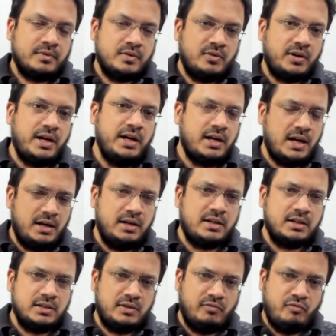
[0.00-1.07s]
Right? And
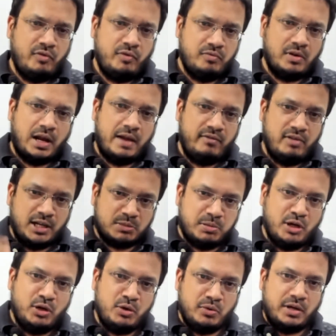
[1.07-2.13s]
I will explain
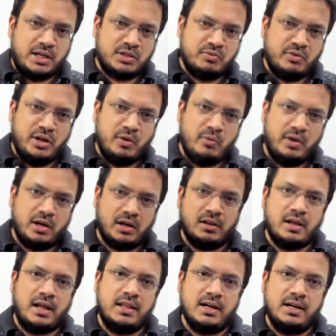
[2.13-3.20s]
in your next video where are the
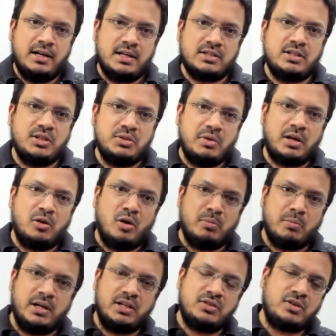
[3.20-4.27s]
other industries where
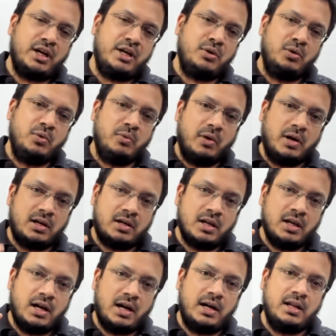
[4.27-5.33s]
government is trying to do what
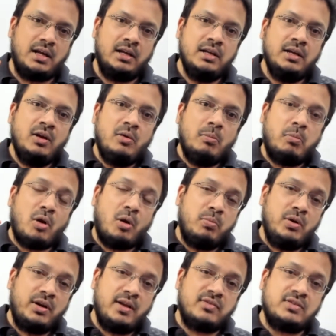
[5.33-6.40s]
and the
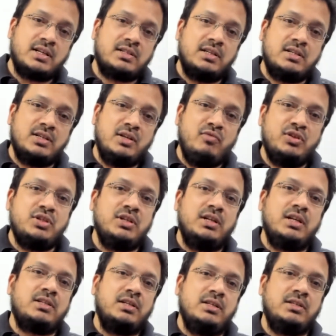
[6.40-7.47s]
probability of success in which
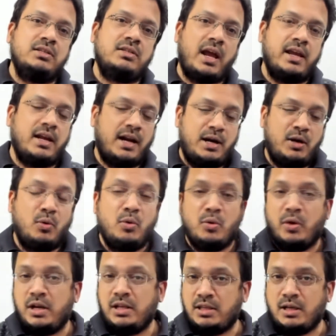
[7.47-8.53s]
industries is higher. I don't know
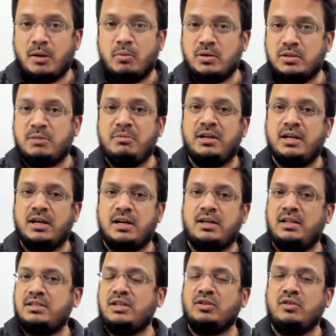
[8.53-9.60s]
anything about
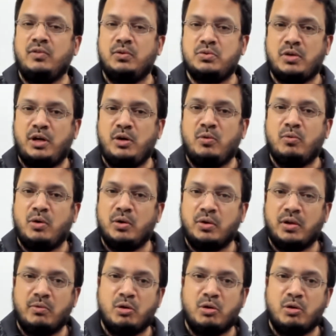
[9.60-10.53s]
semiconductors as of now, so I don't want to give